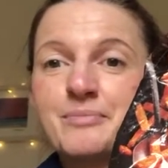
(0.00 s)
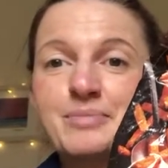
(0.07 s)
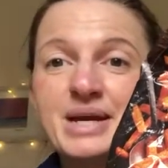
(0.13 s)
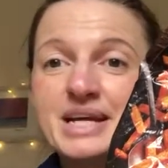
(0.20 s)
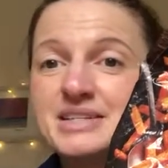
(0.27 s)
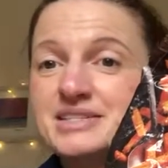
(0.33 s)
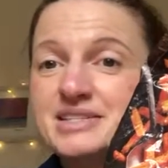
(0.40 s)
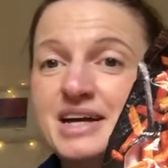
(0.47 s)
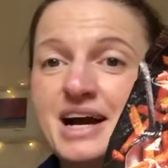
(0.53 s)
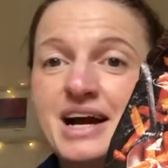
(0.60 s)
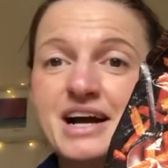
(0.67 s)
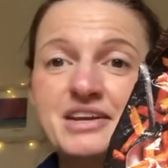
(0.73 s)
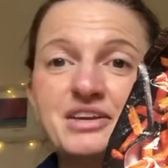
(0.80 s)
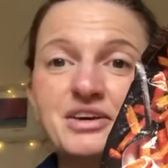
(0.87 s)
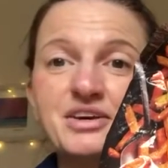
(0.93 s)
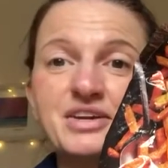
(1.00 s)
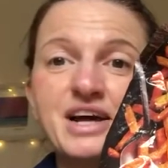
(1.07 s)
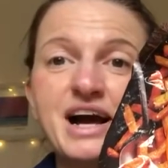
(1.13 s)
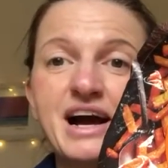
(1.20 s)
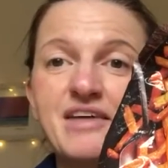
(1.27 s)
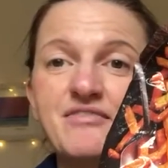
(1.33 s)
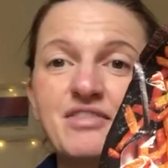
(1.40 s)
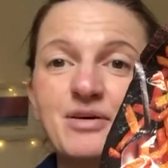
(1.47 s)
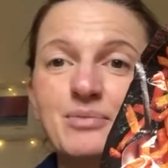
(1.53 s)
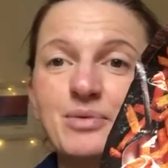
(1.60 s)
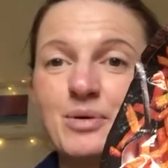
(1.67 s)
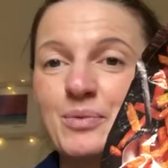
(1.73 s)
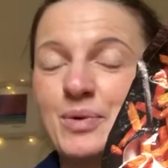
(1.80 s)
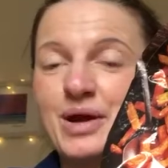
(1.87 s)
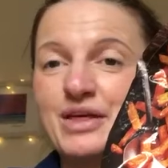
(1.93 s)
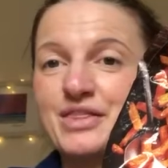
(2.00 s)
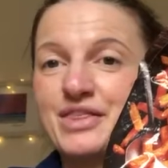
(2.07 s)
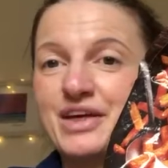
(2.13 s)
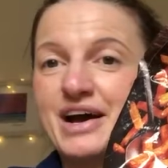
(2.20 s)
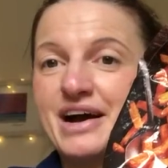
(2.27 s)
pizza, you could have them with